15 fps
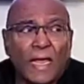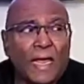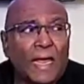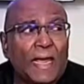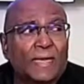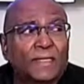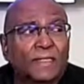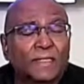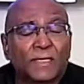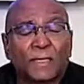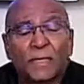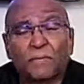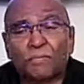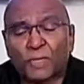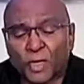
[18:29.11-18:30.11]

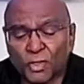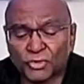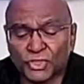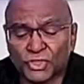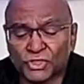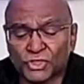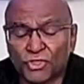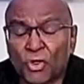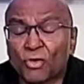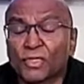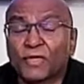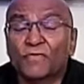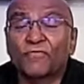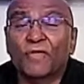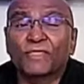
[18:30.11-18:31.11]
And because it's
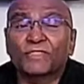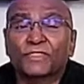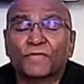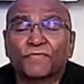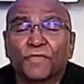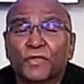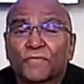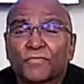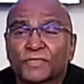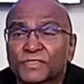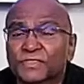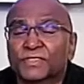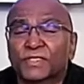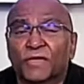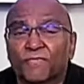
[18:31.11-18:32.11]
non-invasive, the
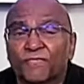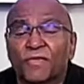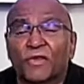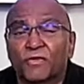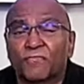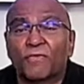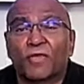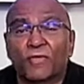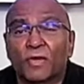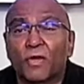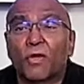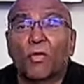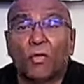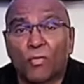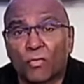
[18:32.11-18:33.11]
risks are very, very
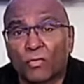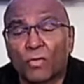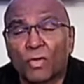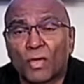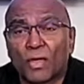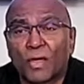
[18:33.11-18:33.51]
low,